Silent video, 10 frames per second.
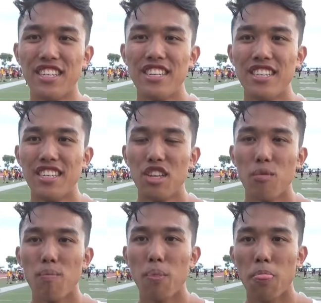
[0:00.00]
It's going
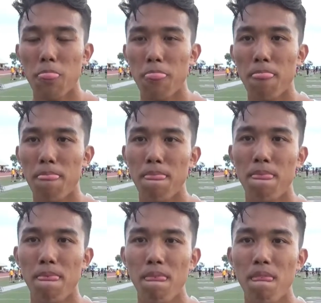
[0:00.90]
to be interesting to see how you
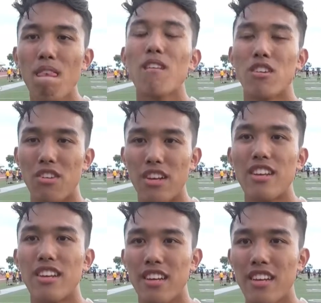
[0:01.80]
guys do as a team.
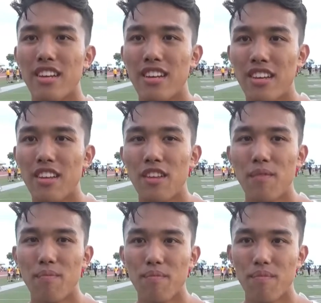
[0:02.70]
I don't know if you guys
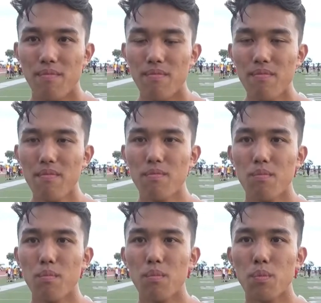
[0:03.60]
are going to be
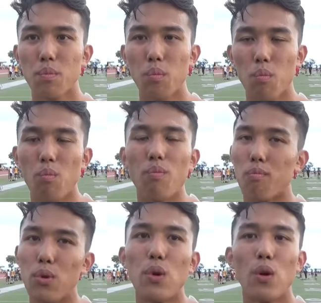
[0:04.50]
close to Punahou,
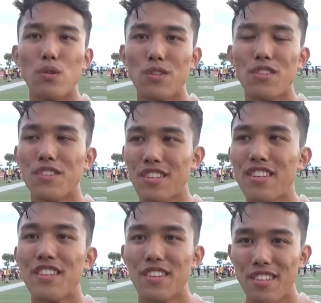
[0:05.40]
but is
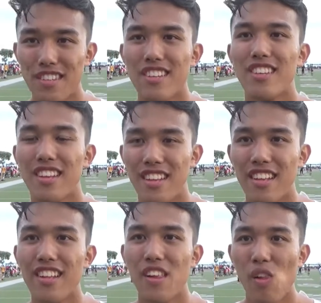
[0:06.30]
there going to be some hope
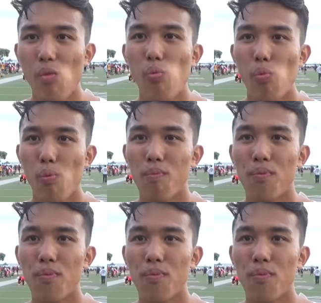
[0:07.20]
for a high finish?